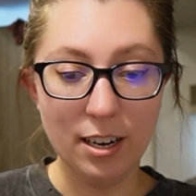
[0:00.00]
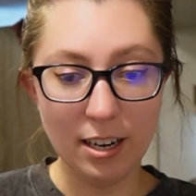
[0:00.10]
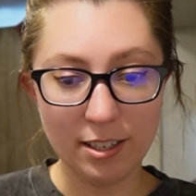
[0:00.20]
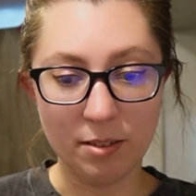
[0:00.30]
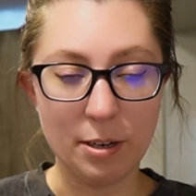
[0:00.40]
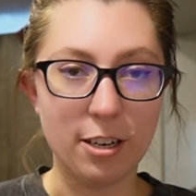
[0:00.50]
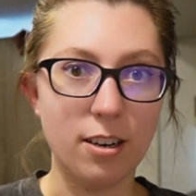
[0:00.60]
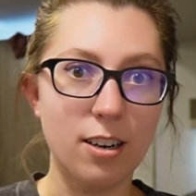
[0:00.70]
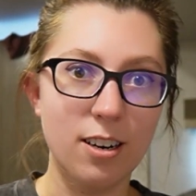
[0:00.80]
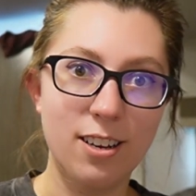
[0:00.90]
ice
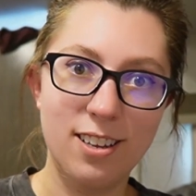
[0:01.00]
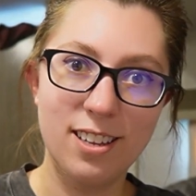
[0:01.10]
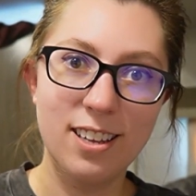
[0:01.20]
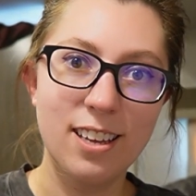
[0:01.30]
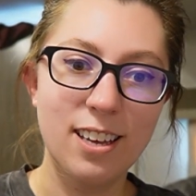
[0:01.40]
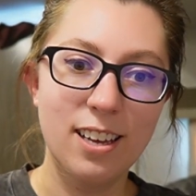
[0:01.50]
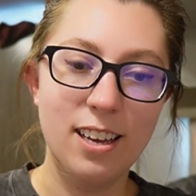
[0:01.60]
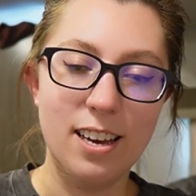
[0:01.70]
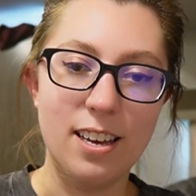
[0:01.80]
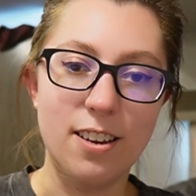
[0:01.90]
maker,
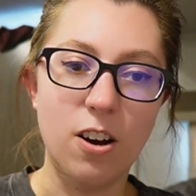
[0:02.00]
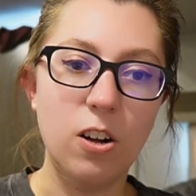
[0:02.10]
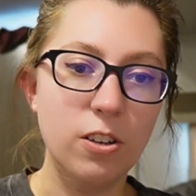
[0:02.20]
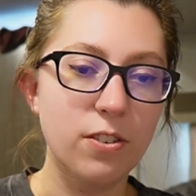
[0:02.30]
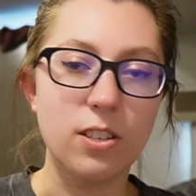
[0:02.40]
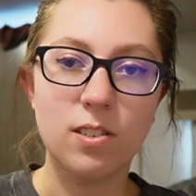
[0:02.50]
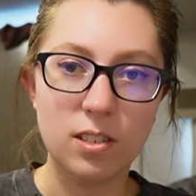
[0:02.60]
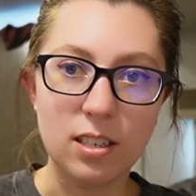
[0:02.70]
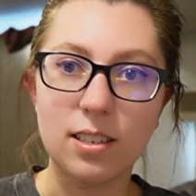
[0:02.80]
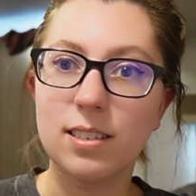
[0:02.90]
and all over the
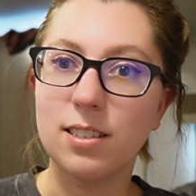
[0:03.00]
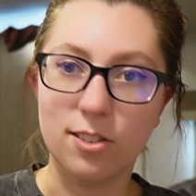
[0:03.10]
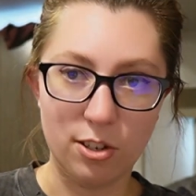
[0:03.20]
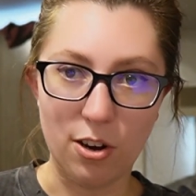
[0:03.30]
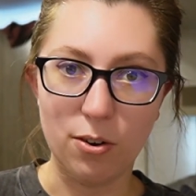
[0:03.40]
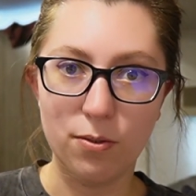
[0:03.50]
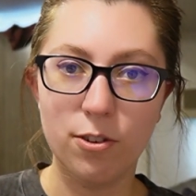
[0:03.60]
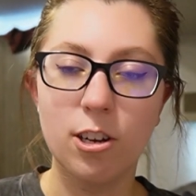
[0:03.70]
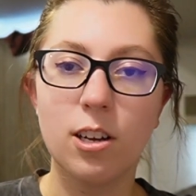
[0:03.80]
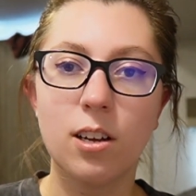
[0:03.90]
sink and the stove.
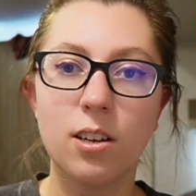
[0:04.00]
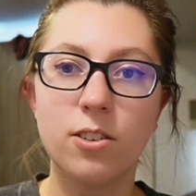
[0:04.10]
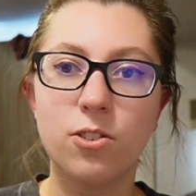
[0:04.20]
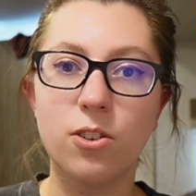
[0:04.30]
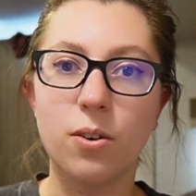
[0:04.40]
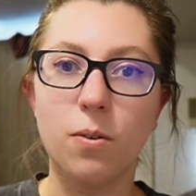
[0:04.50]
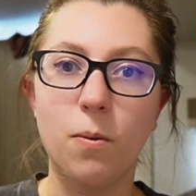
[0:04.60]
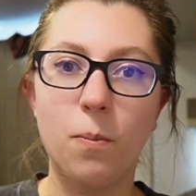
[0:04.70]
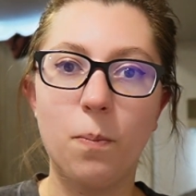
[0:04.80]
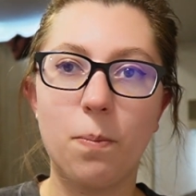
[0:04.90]
So
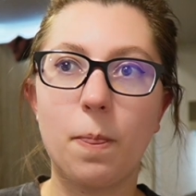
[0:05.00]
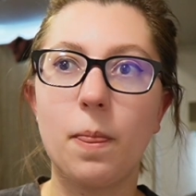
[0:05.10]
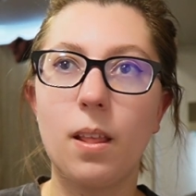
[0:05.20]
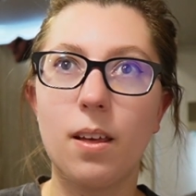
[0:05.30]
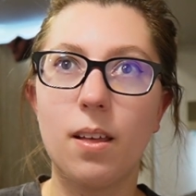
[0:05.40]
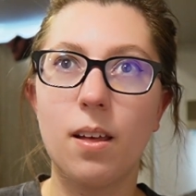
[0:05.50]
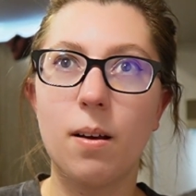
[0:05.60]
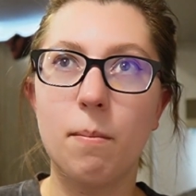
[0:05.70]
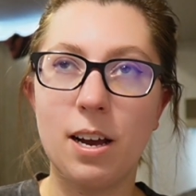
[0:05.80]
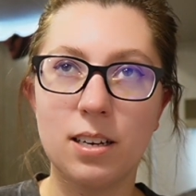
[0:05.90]

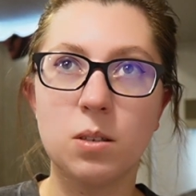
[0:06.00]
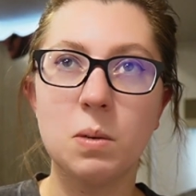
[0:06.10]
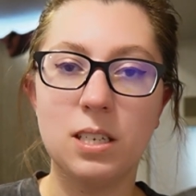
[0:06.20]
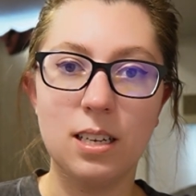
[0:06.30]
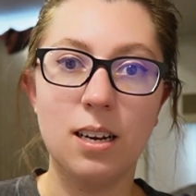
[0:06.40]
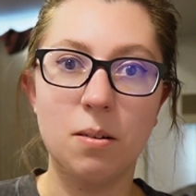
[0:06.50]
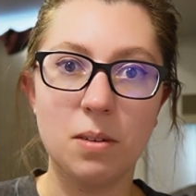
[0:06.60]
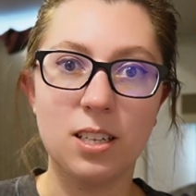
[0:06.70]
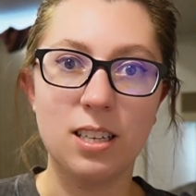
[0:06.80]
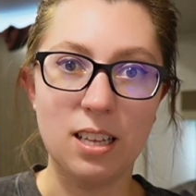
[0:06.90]
my husband did help
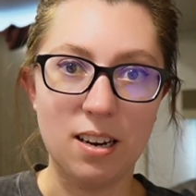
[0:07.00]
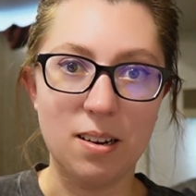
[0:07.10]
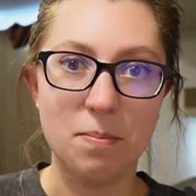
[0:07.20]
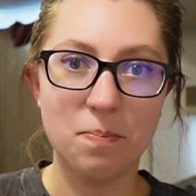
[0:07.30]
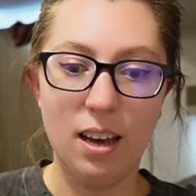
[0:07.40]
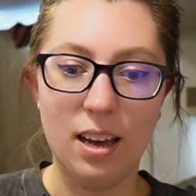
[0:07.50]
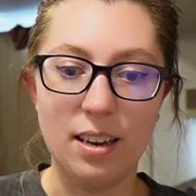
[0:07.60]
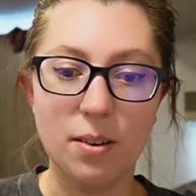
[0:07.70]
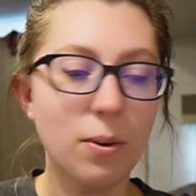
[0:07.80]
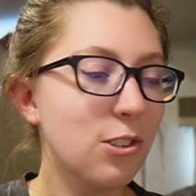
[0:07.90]
me clean that up,
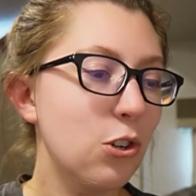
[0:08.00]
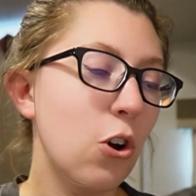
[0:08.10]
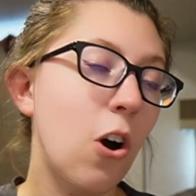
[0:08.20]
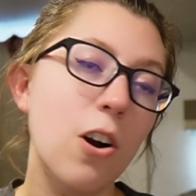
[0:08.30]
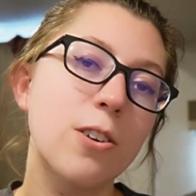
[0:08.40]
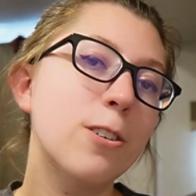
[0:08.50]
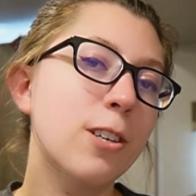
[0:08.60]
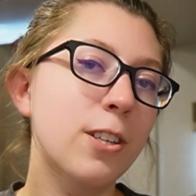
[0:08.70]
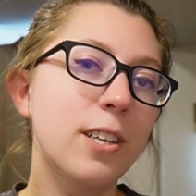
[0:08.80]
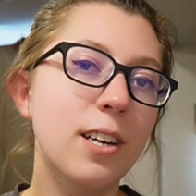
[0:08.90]
and it wasn't hard to
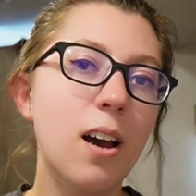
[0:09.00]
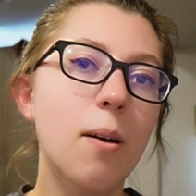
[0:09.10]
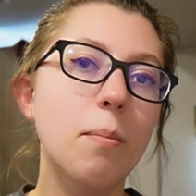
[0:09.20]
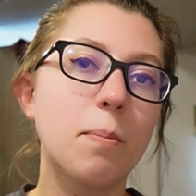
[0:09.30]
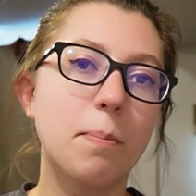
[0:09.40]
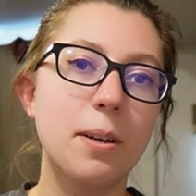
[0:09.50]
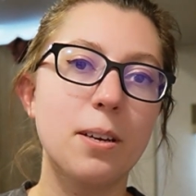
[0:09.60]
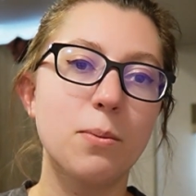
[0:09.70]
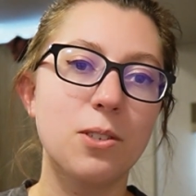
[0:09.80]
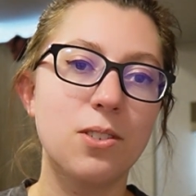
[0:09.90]
clean up, but
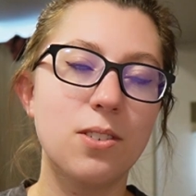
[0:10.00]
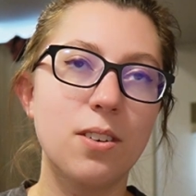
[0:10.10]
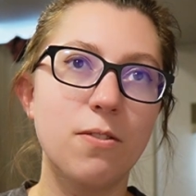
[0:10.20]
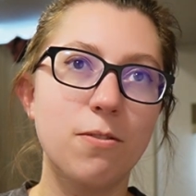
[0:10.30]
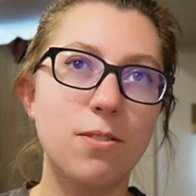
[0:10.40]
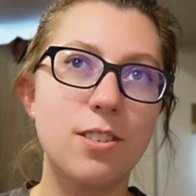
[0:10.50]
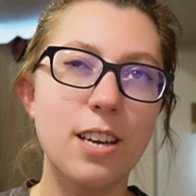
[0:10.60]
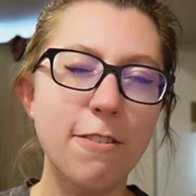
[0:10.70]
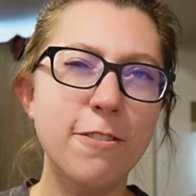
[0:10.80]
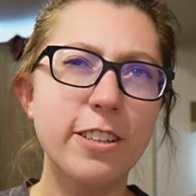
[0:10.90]
it was
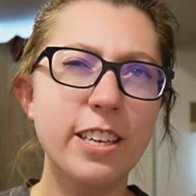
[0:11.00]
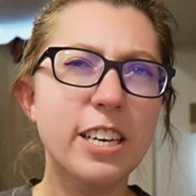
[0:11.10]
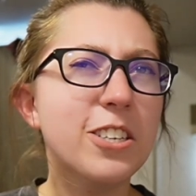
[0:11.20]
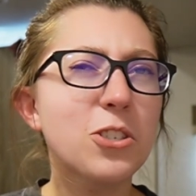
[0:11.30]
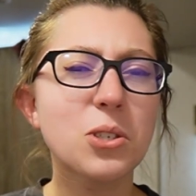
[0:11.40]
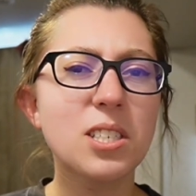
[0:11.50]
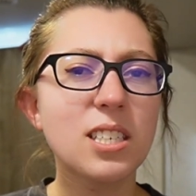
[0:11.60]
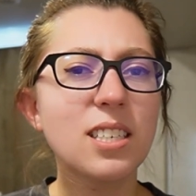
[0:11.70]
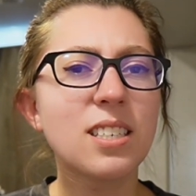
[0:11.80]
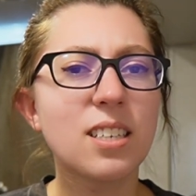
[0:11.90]
definitely
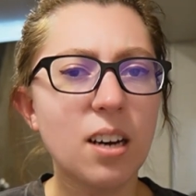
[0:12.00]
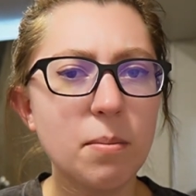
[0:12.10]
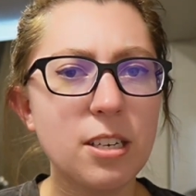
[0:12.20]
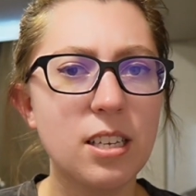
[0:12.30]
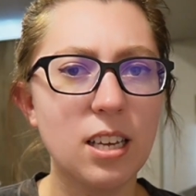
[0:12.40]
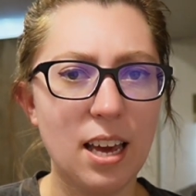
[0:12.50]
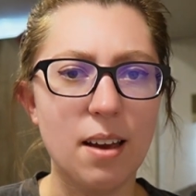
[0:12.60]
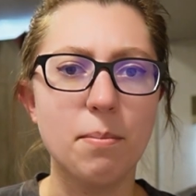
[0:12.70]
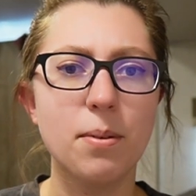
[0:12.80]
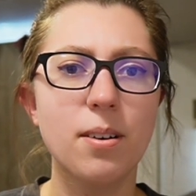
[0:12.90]
interesting to come into the
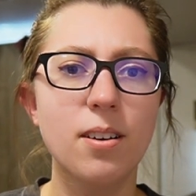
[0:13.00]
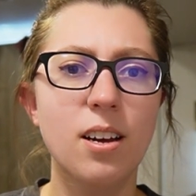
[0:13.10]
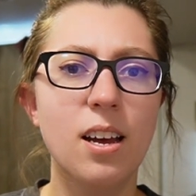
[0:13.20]
camper